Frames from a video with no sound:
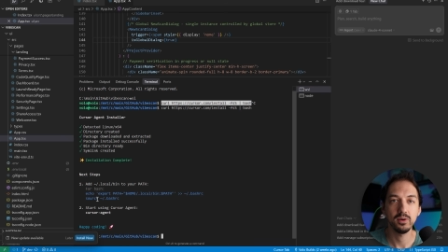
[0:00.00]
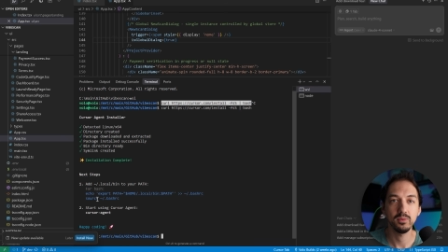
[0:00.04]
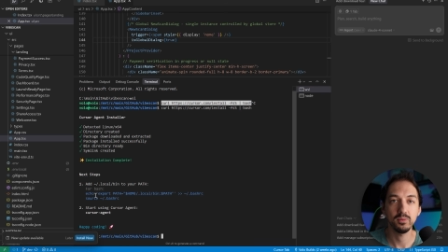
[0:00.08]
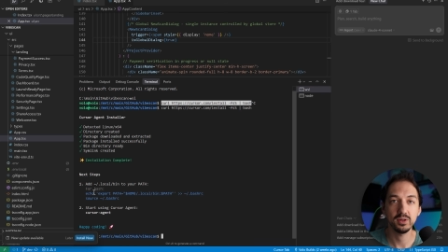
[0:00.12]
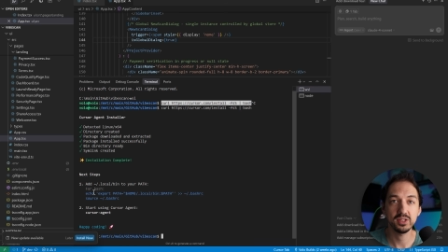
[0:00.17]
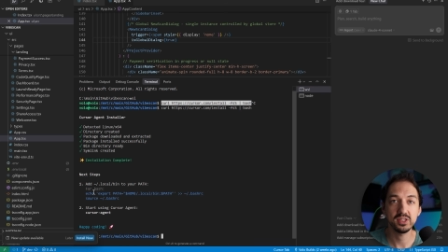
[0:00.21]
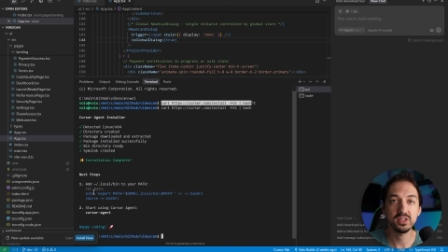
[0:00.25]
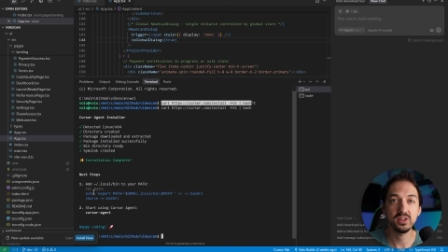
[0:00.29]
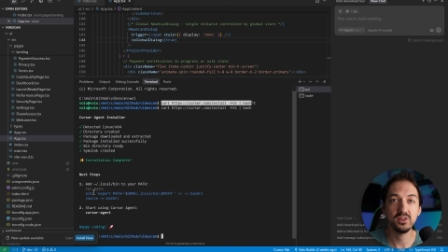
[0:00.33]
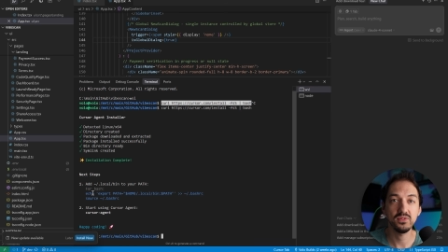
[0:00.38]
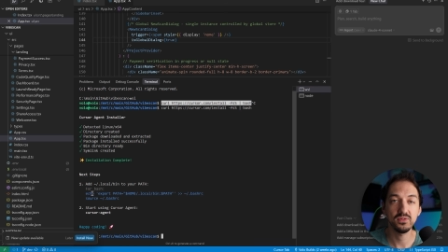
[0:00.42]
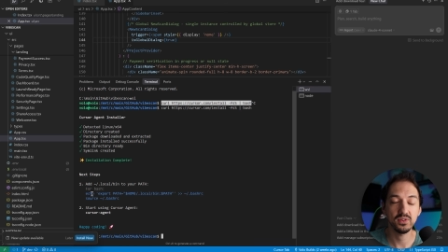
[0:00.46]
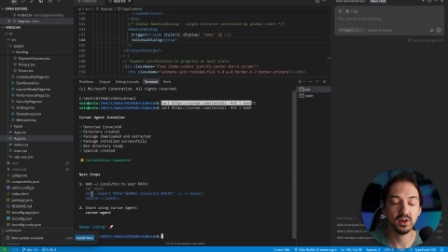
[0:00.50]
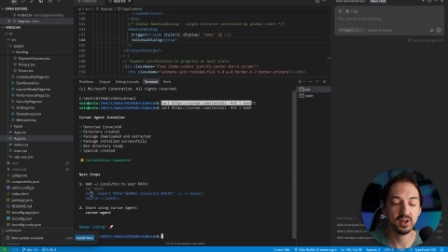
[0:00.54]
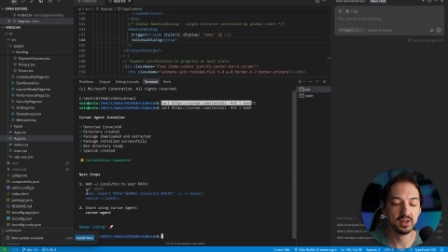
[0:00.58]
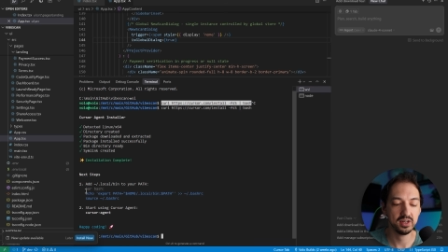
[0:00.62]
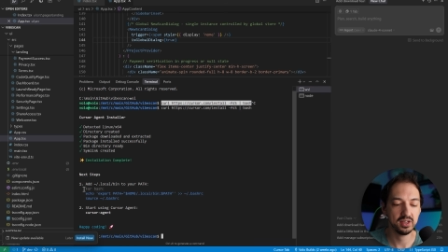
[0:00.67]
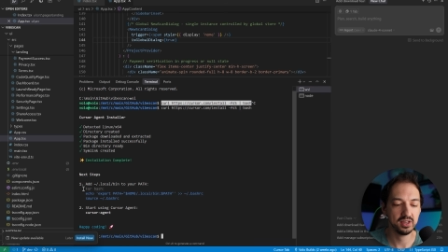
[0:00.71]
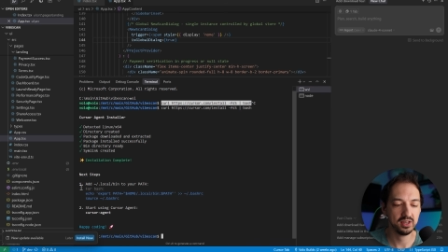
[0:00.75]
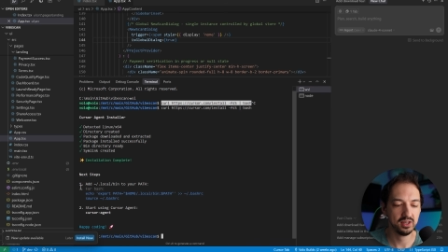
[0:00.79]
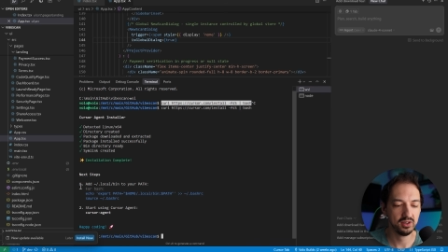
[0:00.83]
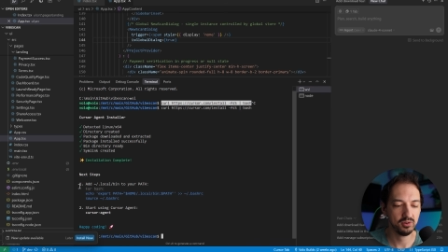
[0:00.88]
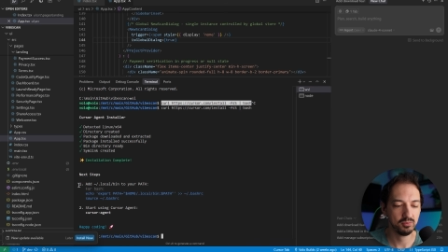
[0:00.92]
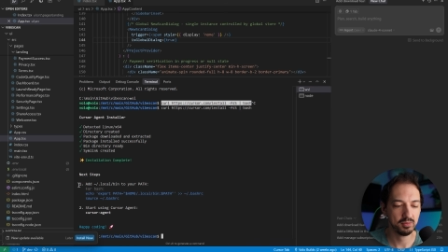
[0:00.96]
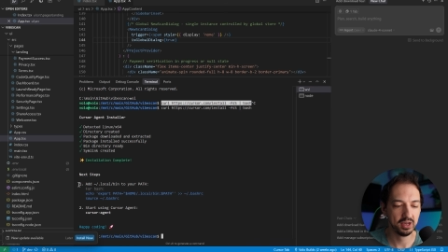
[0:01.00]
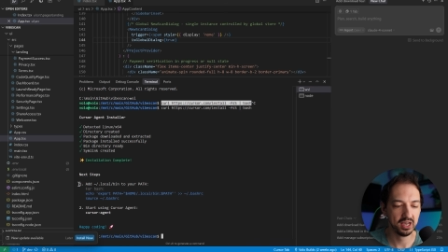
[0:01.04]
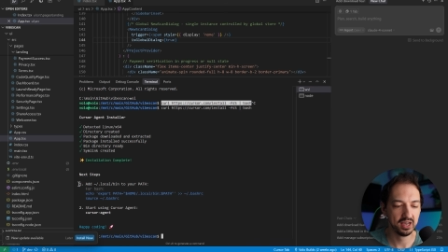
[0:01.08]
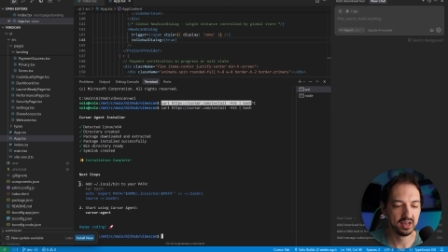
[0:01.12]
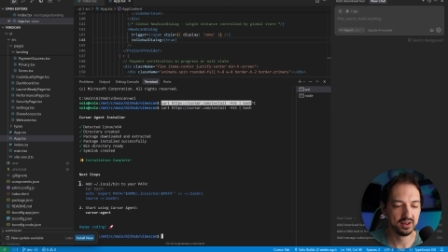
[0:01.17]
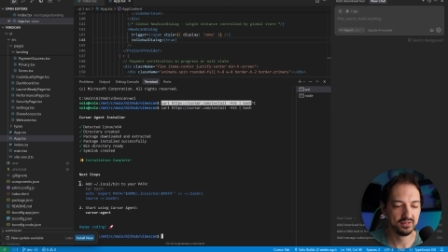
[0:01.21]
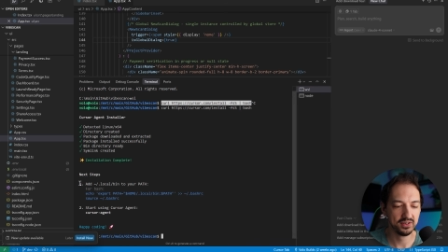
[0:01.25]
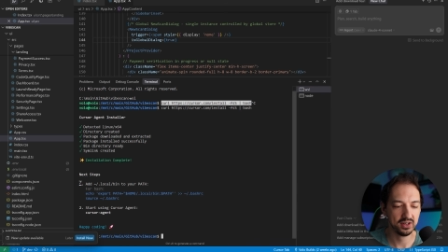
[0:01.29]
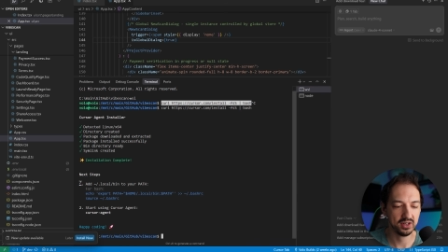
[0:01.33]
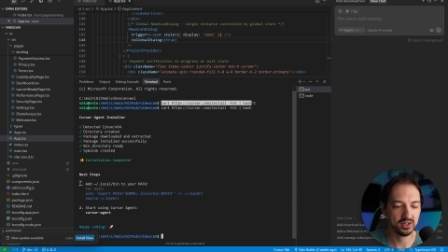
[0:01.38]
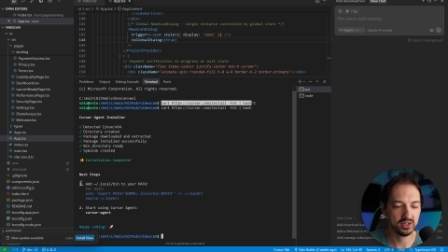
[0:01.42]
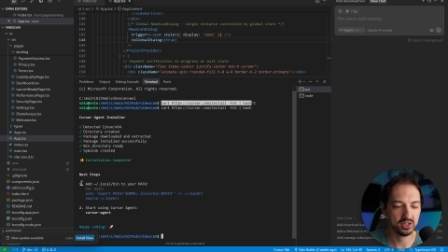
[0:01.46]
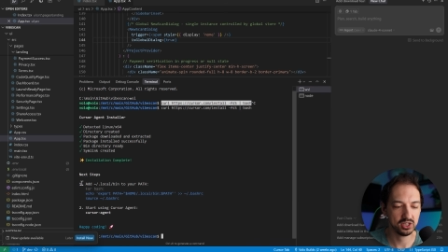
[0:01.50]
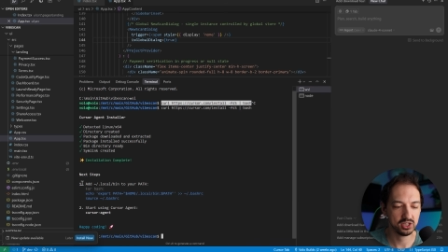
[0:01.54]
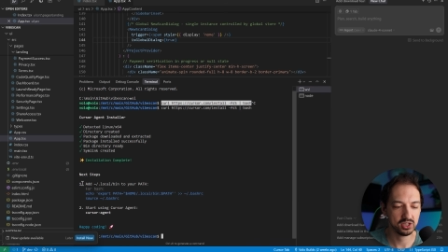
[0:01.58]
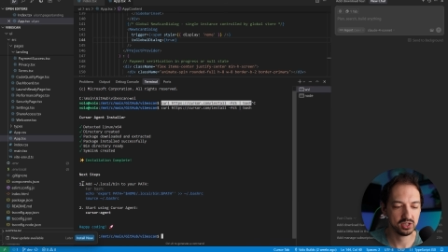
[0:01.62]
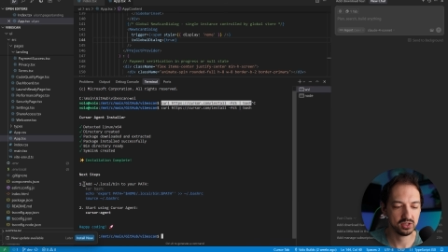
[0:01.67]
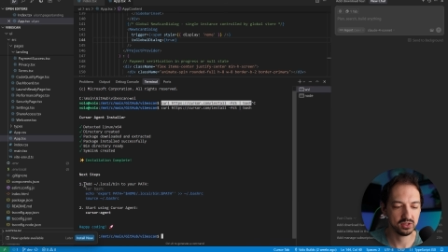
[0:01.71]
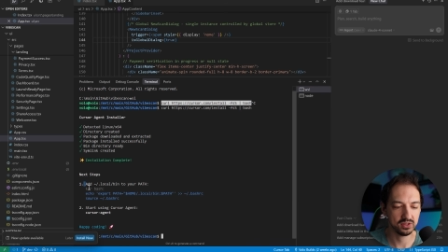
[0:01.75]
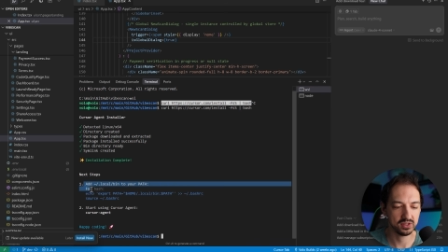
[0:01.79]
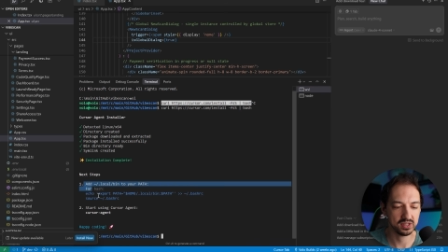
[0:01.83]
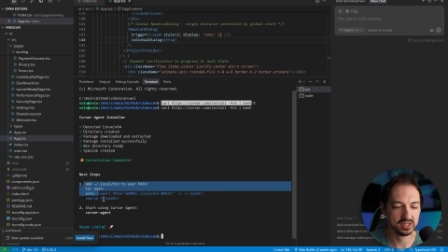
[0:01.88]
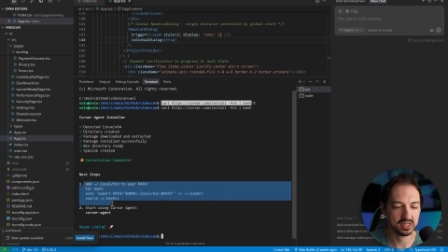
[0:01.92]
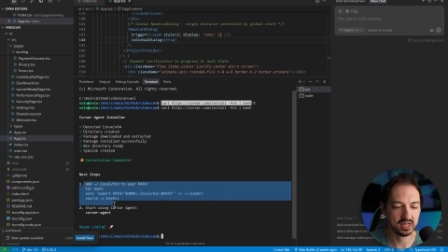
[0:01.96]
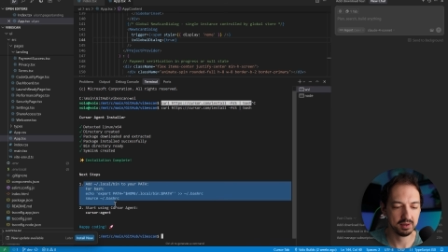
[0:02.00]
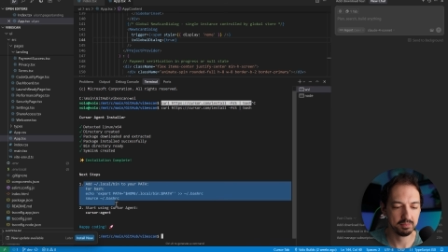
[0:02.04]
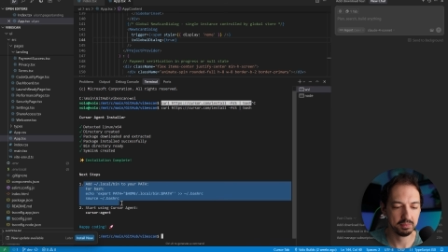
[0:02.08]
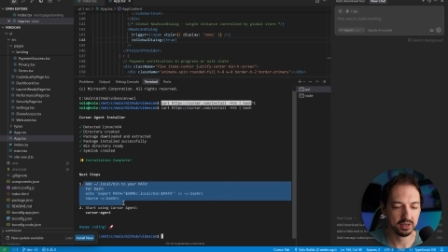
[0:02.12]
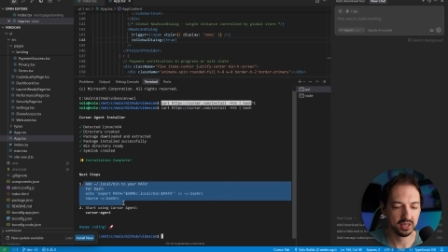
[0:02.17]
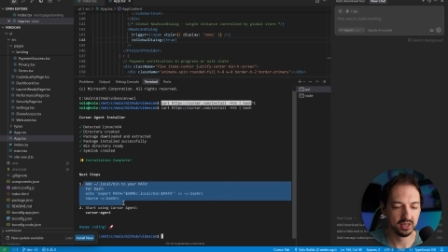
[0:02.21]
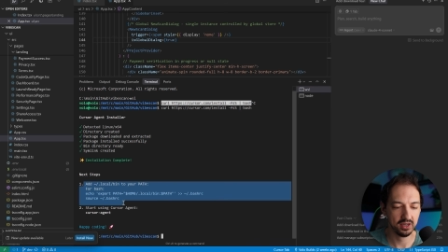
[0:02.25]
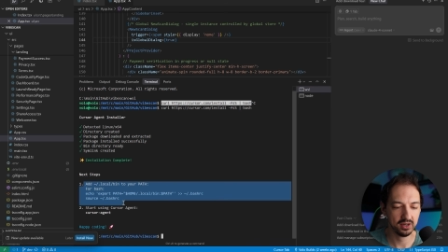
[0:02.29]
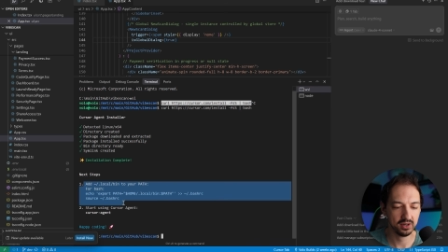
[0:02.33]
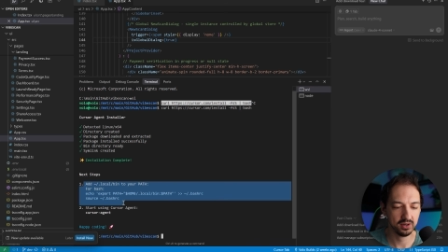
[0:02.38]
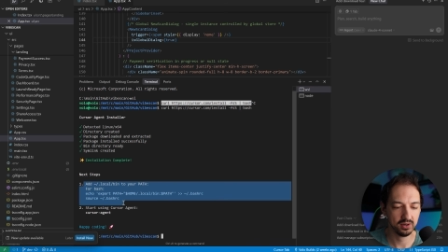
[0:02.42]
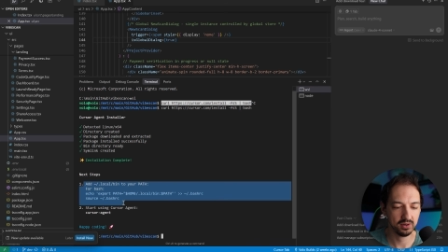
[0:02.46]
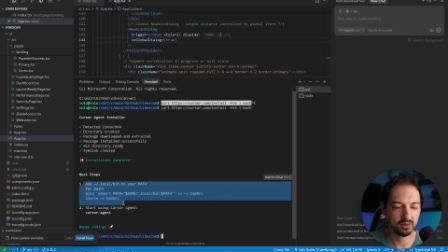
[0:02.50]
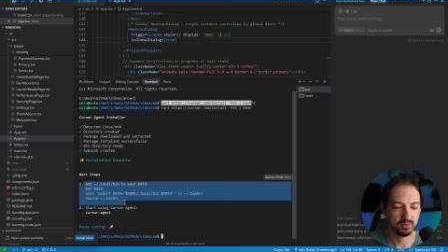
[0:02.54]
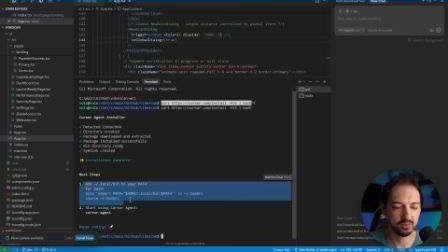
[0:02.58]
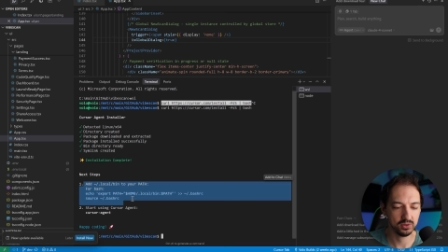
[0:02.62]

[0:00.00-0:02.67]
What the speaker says: Once you've run it, you may have an additional step here,